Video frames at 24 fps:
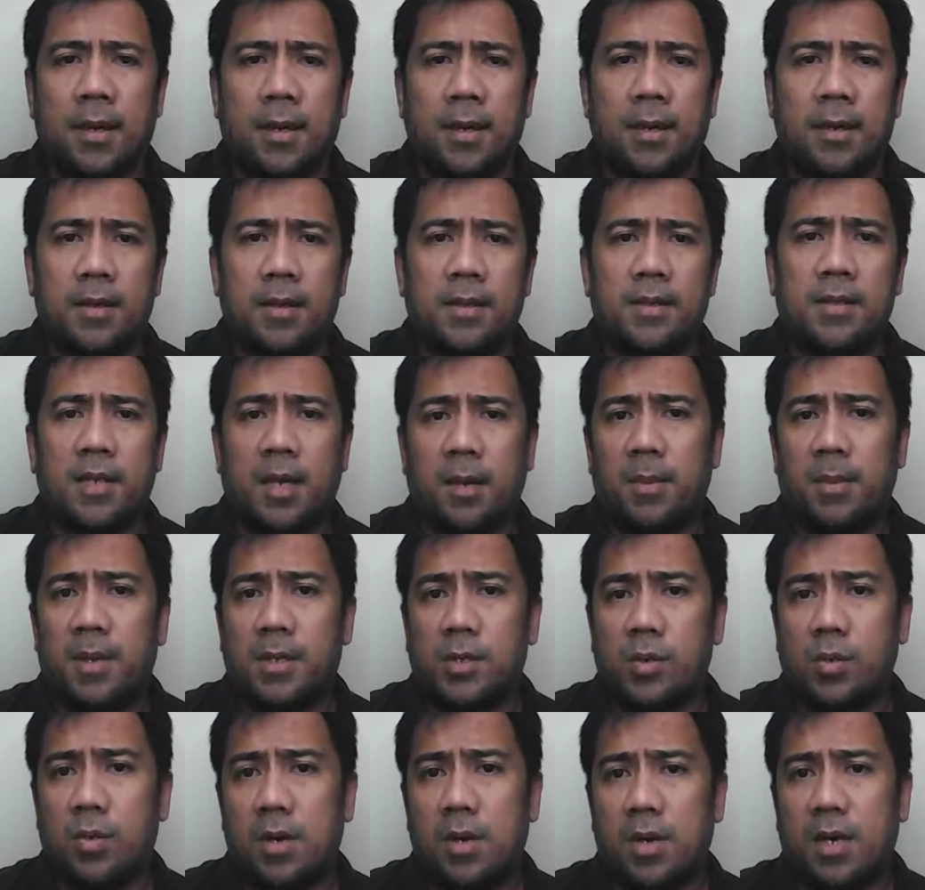Same
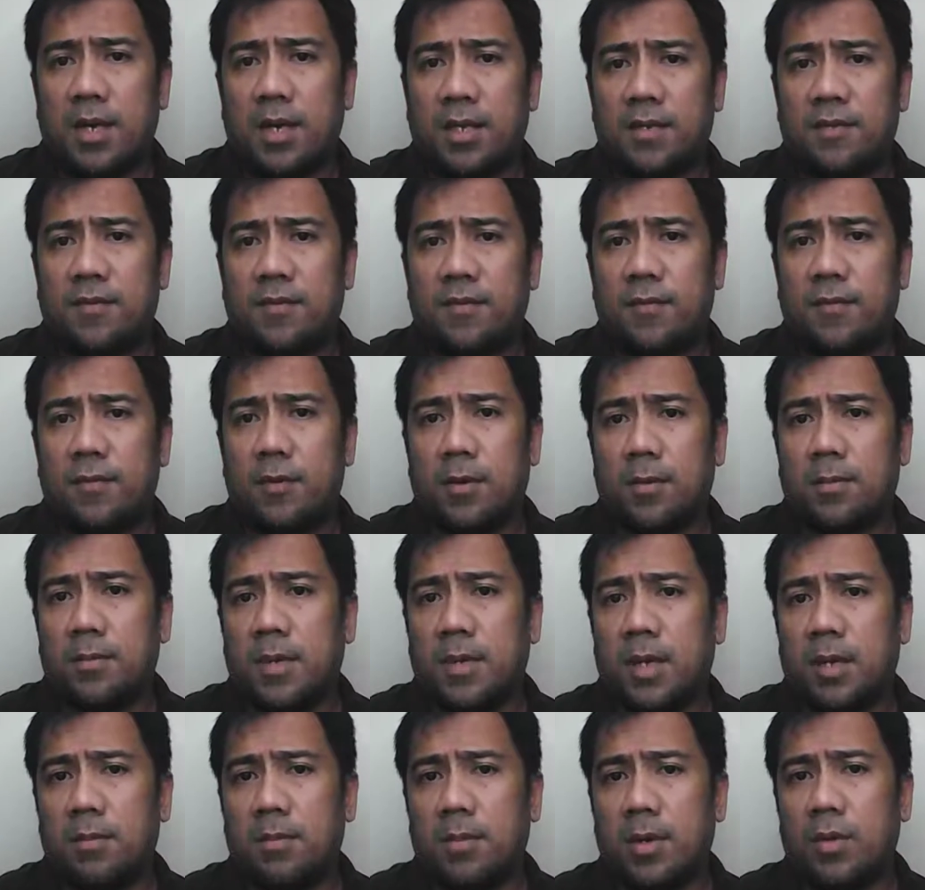as white from
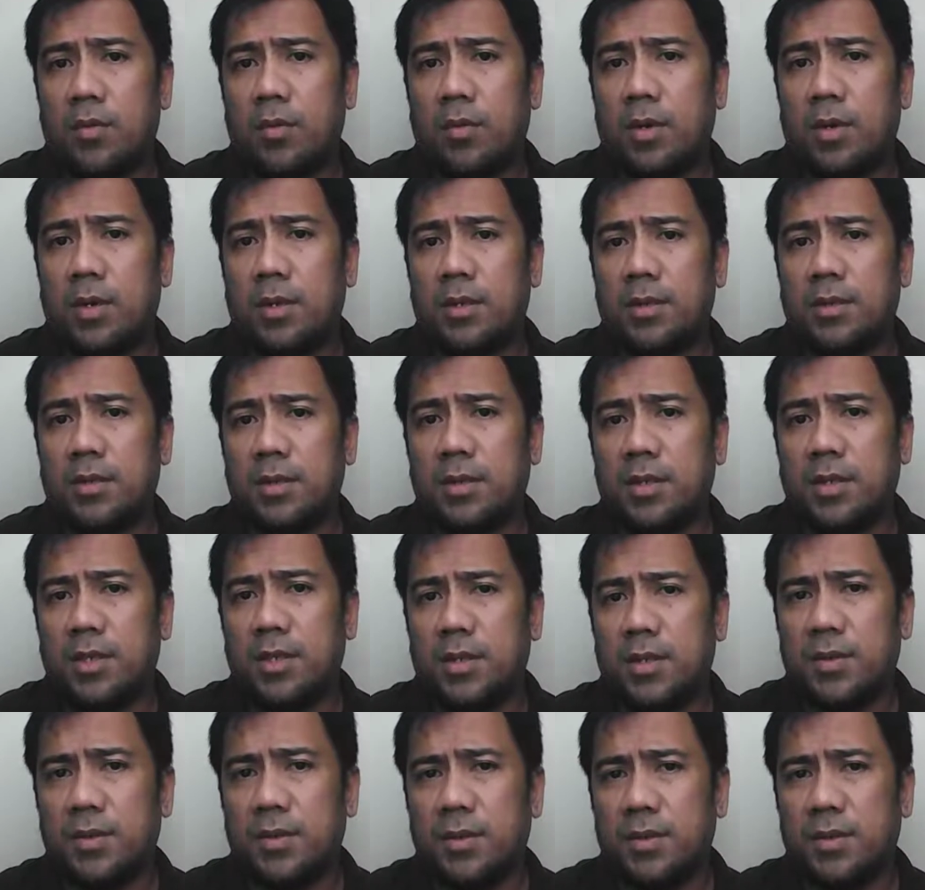b1 to
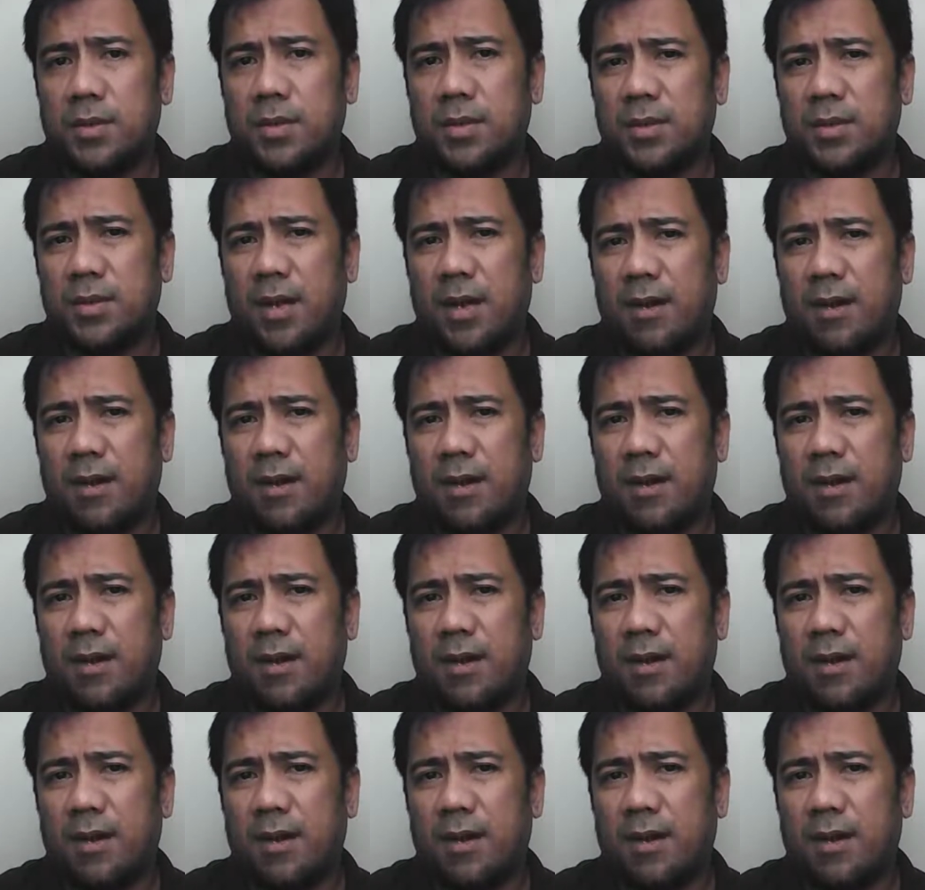d2 to